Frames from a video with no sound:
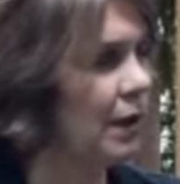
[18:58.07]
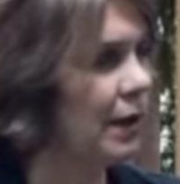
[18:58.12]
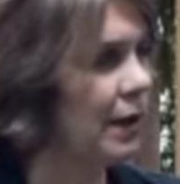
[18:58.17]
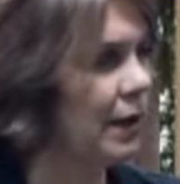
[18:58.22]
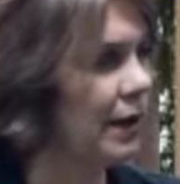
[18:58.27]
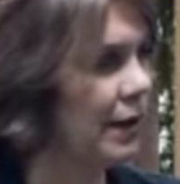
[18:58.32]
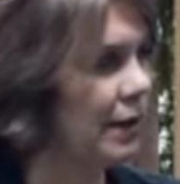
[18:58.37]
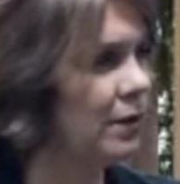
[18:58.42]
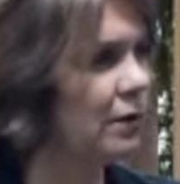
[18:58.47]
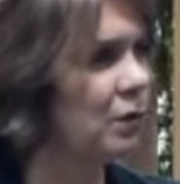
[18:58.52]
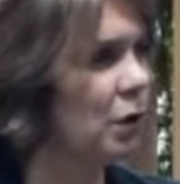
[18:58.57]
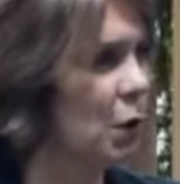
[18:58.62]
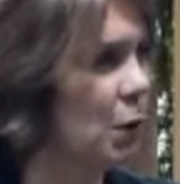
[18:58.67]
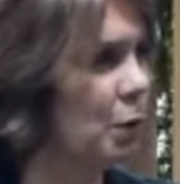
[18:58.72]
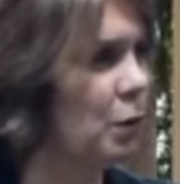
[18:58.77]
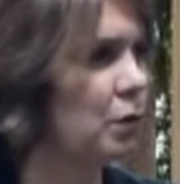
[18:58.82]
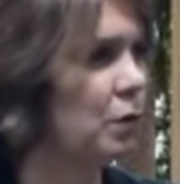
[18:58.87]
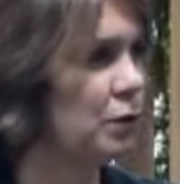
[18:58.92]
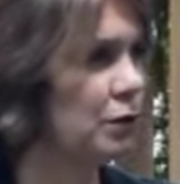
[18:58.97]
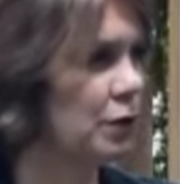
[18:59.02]
his
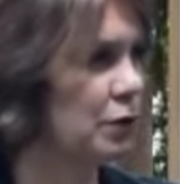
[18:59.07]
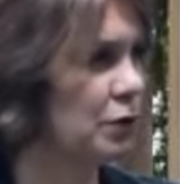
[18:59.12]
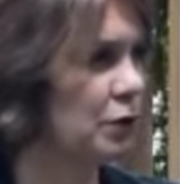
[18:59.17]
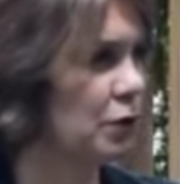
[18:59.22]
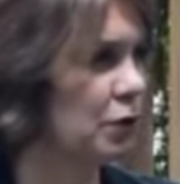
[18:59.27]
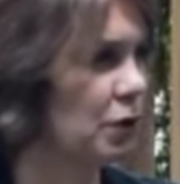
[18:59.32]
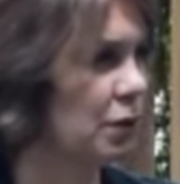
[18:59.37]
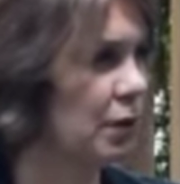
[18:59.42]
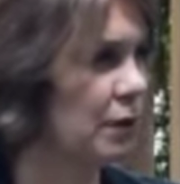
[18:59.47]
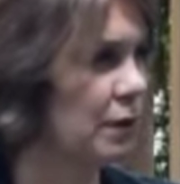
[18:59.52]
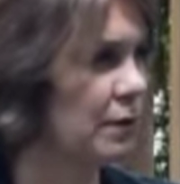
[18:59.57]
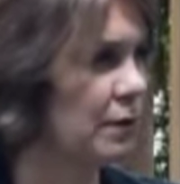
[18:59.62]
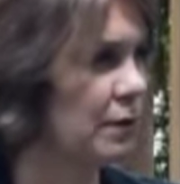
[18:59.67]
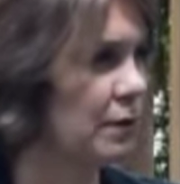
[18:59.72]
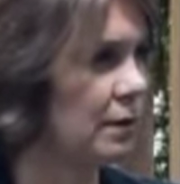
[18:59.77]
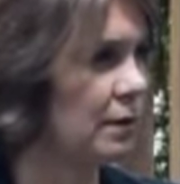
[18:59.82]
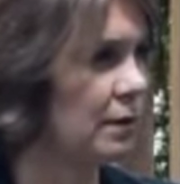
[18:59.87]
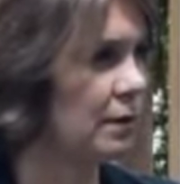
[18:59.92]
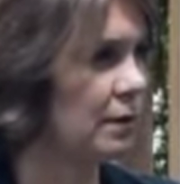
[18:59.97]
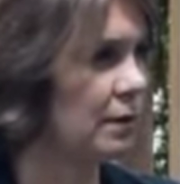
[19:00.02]
homeowner's insurance
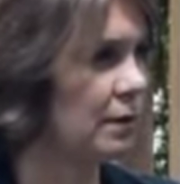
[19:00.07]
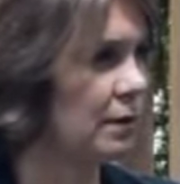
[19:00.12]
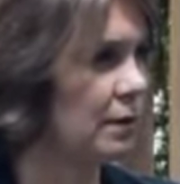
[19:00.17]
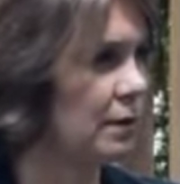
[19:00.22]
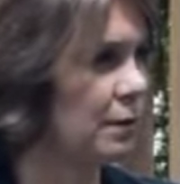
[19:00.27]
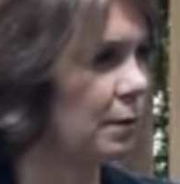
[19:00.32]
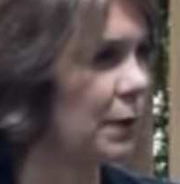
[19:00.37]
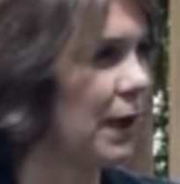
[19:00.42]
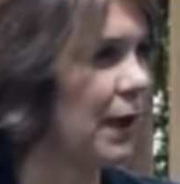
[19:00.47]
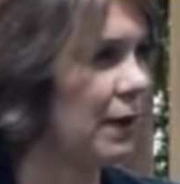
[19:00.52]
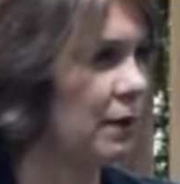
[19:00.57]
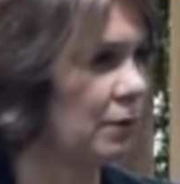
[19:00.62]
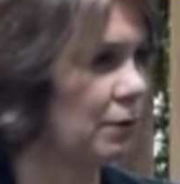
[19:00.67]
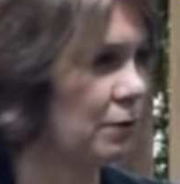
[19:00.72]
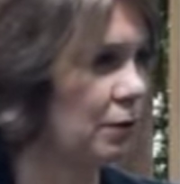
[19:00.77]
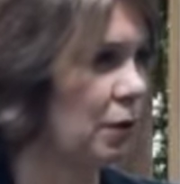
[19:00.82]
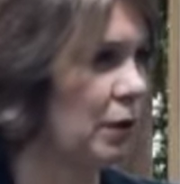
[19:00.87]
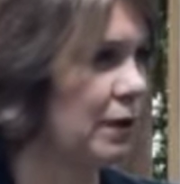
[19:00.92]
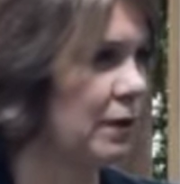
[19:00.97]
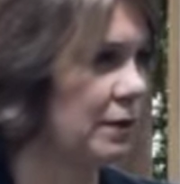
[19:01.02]
pays
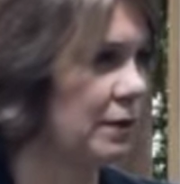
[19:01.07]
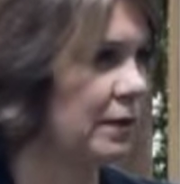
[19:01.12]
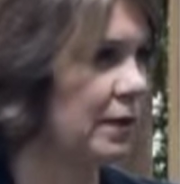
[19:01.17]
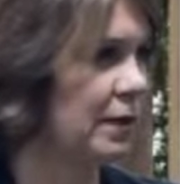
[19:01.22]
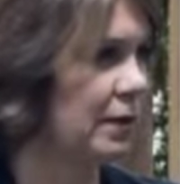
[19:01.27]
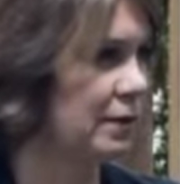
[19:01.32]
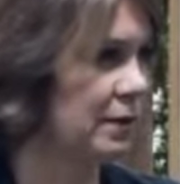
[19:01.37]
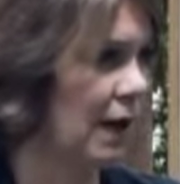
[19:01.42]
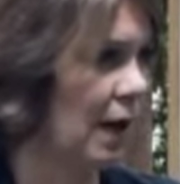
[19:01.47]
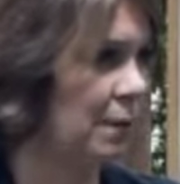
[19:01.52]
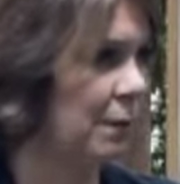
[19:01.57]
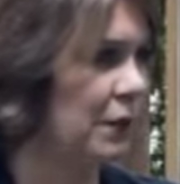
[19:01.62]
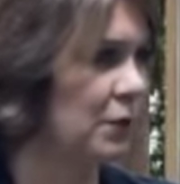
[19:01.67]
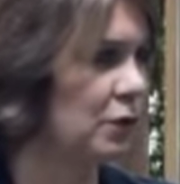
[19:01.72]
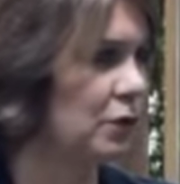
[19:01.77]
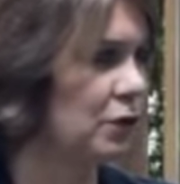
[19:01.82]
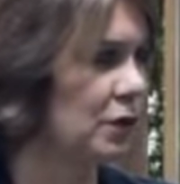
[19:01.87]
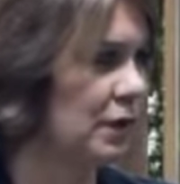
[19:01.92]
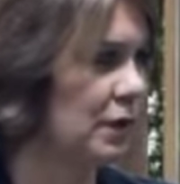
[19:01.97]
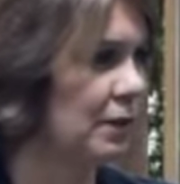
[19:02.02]
for his
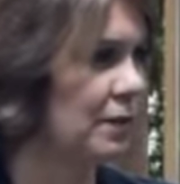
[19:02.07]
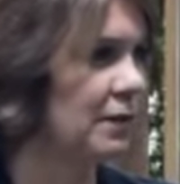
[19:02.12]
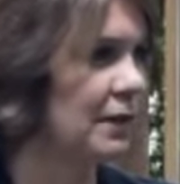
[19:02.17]
damage to his